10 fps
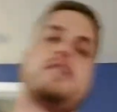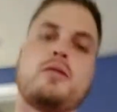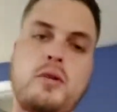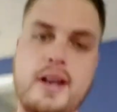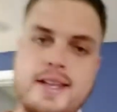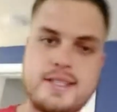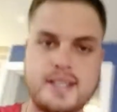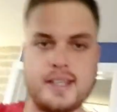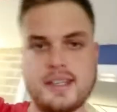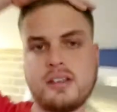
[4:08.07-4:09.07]
What I
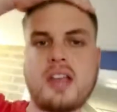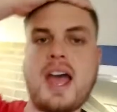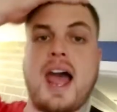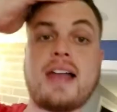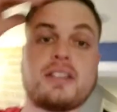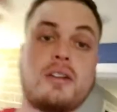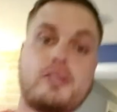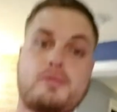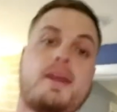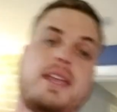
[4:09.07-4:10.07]
did is, as I
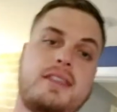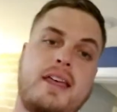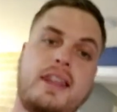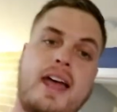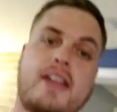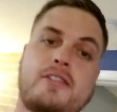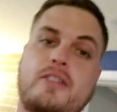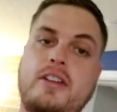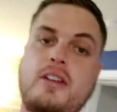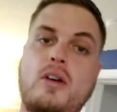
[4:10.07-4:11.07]
was making that last
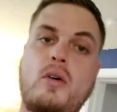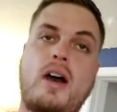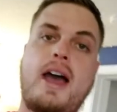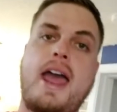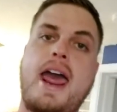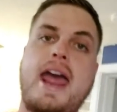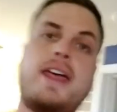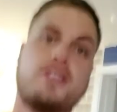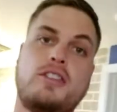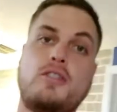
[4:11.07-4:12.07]
video, I
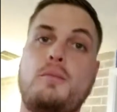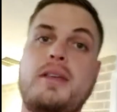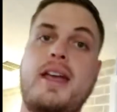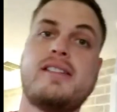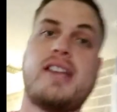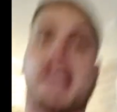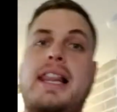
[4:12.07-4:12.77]
had the UPS guy